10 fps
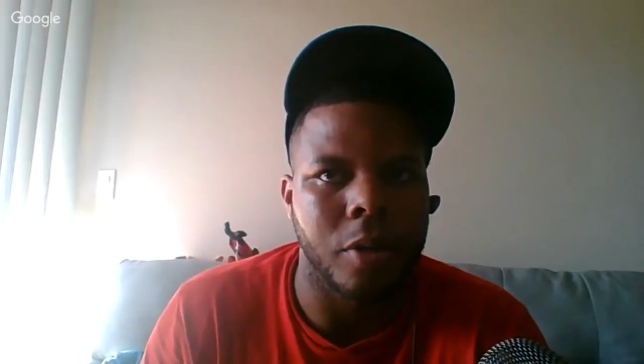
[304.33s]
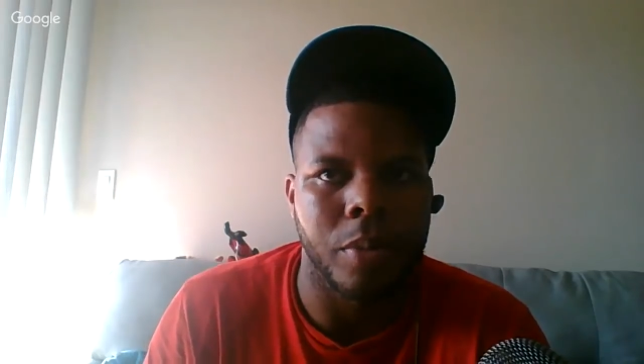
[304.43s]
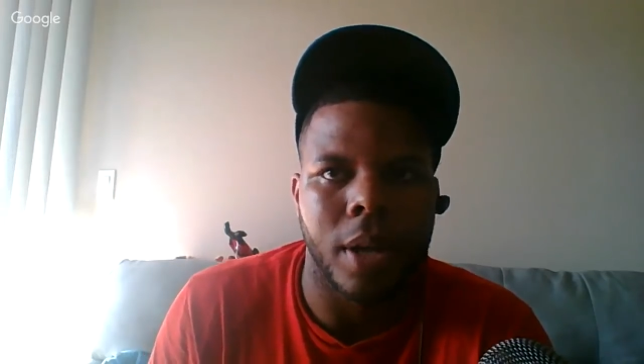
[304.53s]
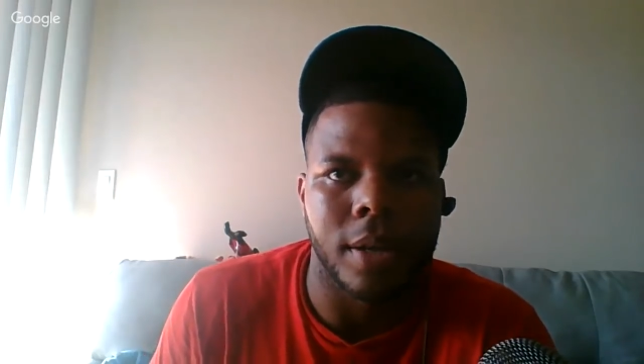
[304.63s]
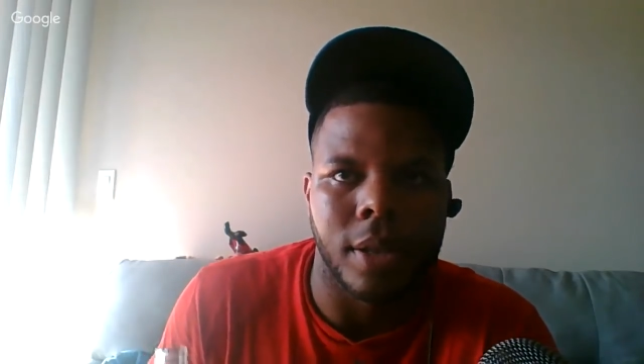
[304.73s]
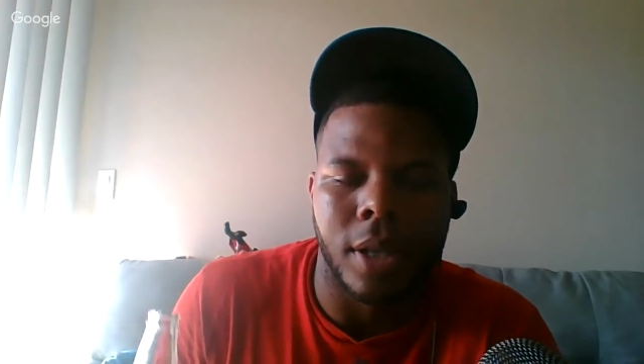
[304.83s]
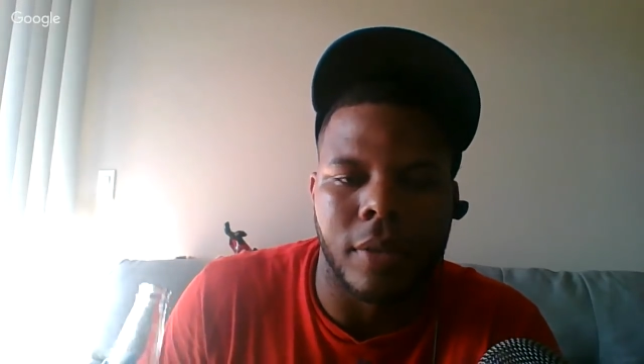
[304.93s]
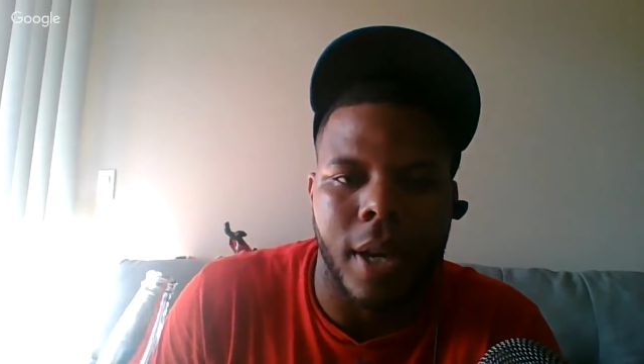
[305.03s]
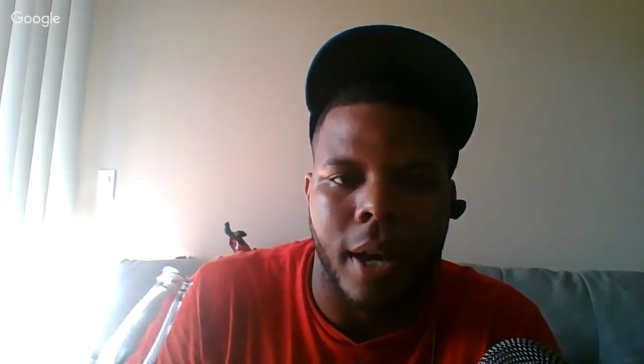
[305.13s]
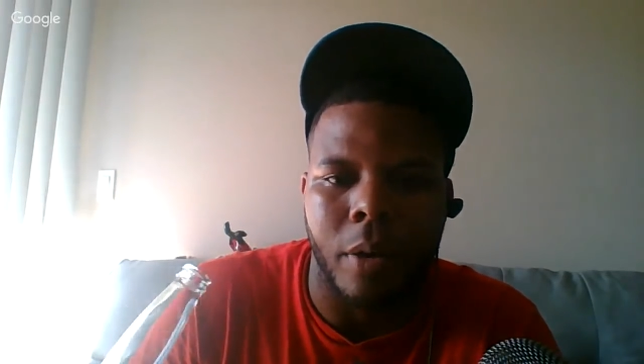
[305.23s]
just because the
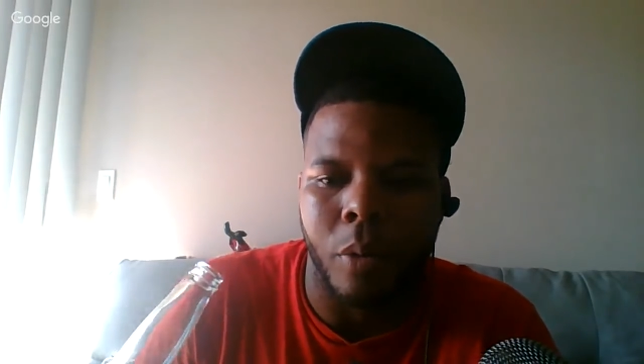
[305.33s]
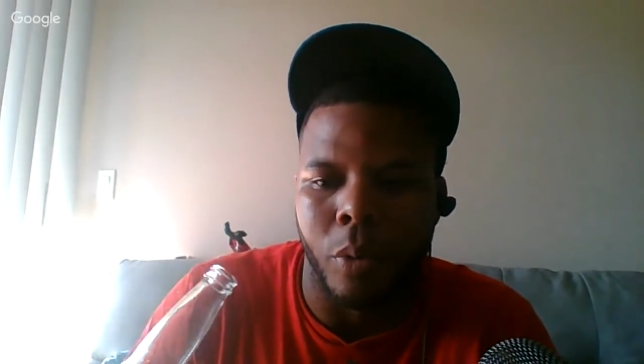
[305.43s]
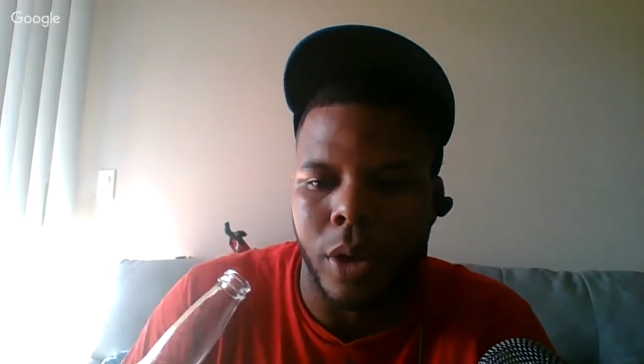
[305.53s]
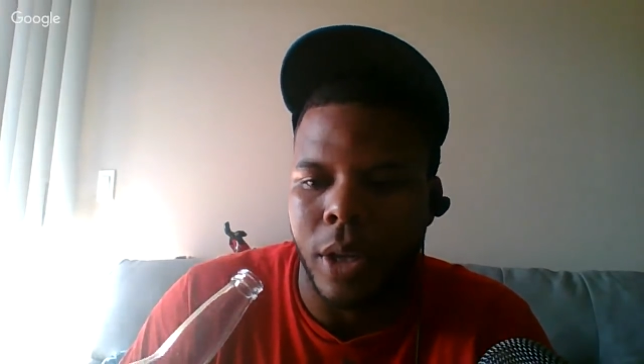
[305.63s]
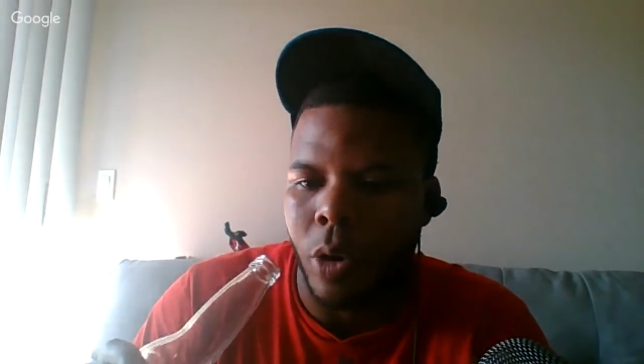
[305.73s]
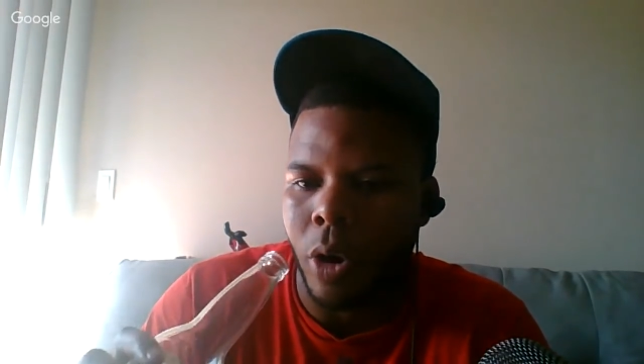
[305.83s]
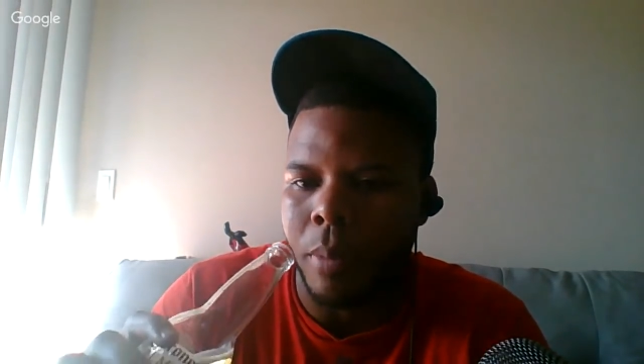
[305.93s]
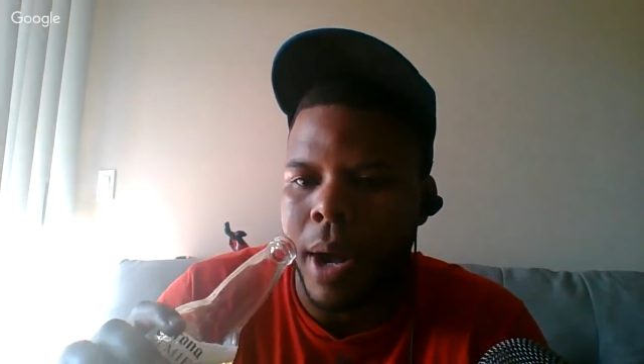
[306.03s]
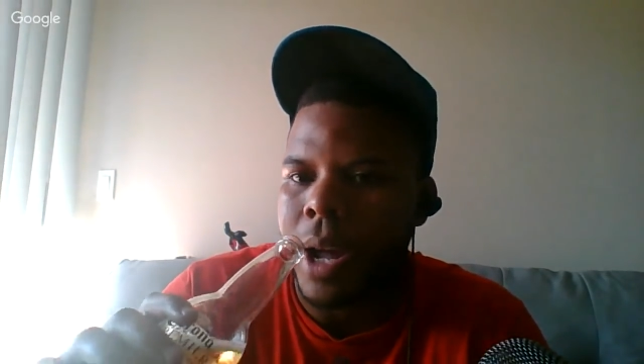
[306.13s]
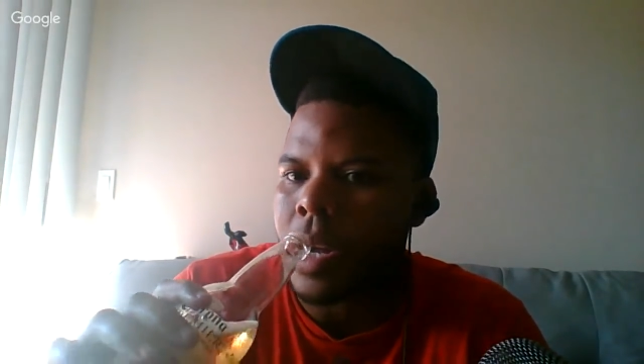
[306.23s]
Chiefs had a rookie
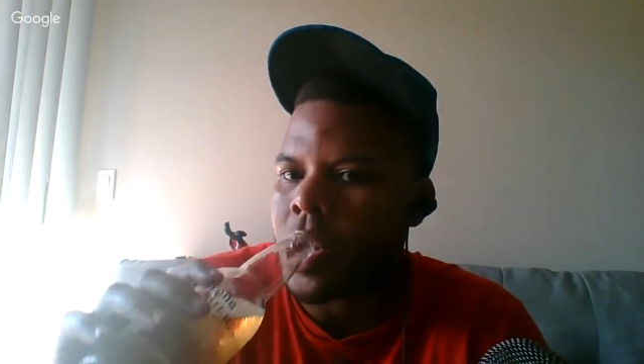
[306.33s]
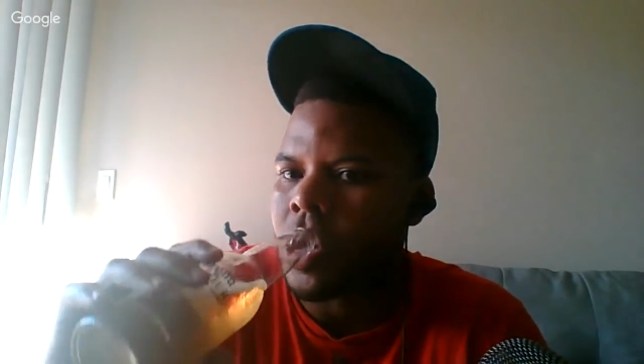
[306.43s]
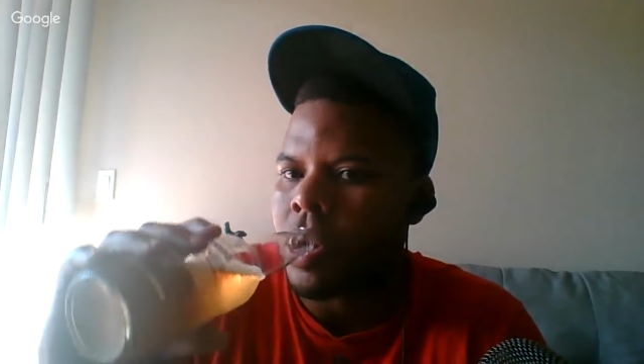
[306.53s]
quarterback,